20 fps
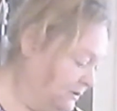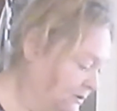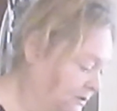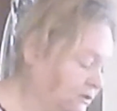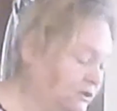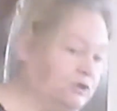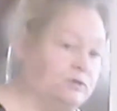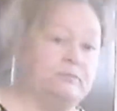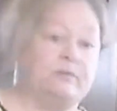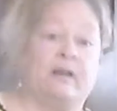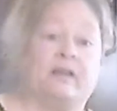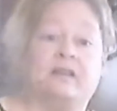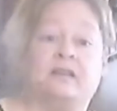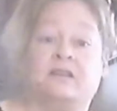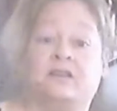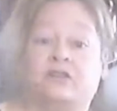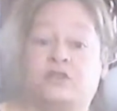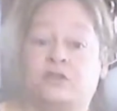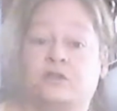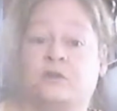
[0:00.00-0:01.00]
She
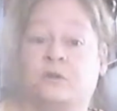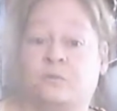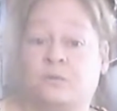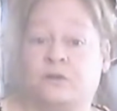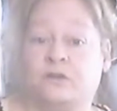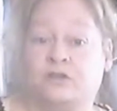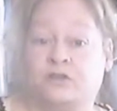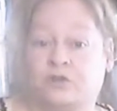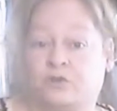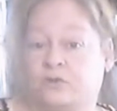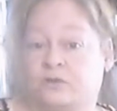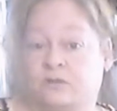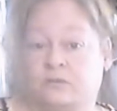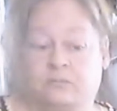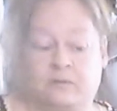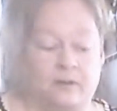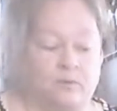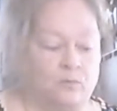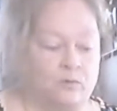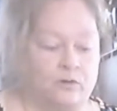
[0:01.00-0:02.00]
you know what? Teresa
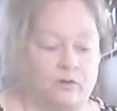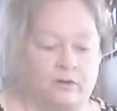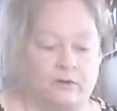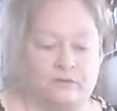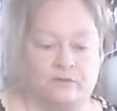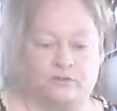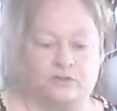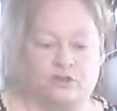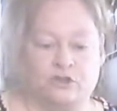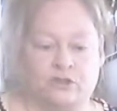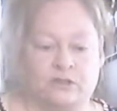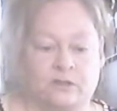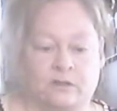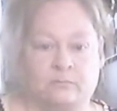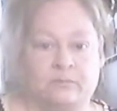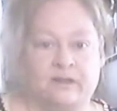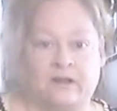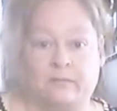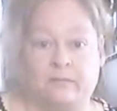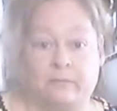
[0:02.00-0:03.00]
probably wore her out, so she's going
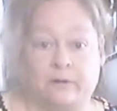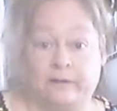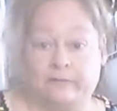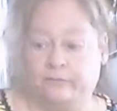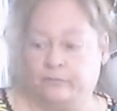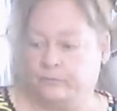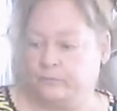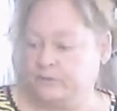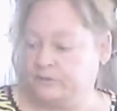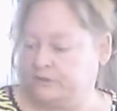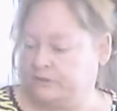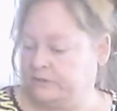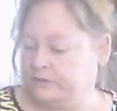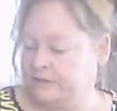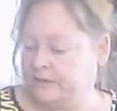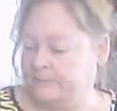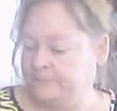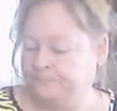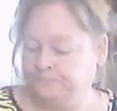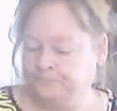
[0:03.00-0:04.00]
to be out probably for the rest of the
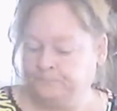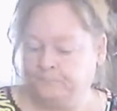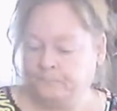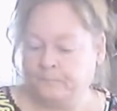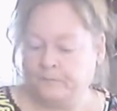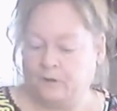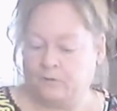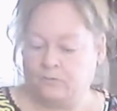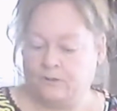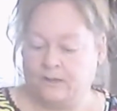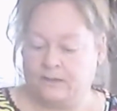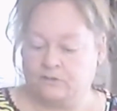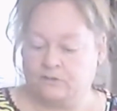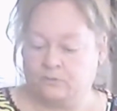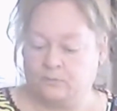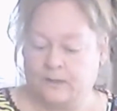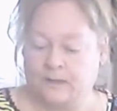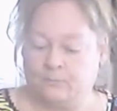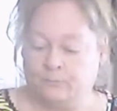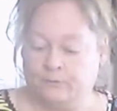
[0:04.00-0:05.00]
day. Okay,
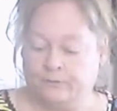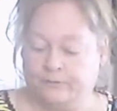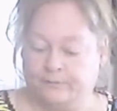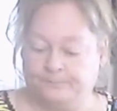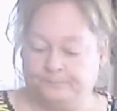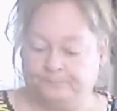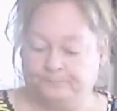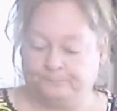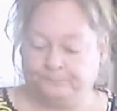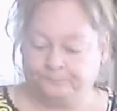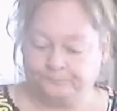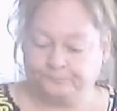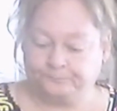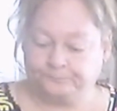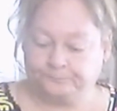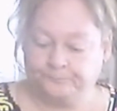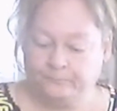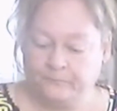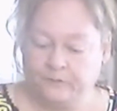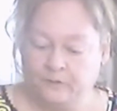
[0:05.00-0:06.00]
so I'm with.
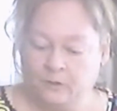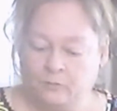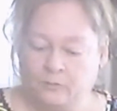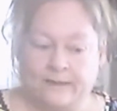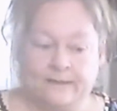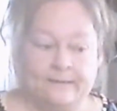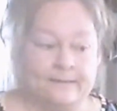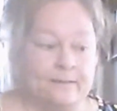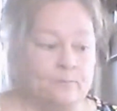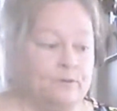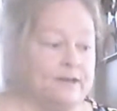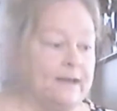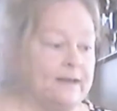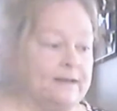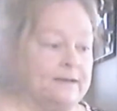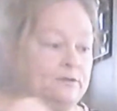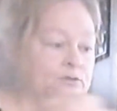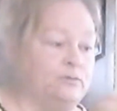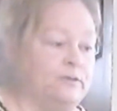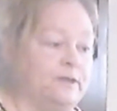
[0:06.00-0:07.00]
Okay, and then we got to
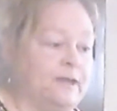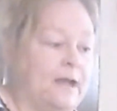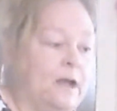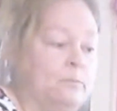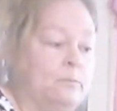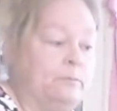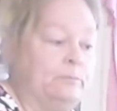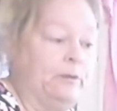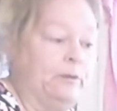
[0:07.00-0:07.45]
do the almond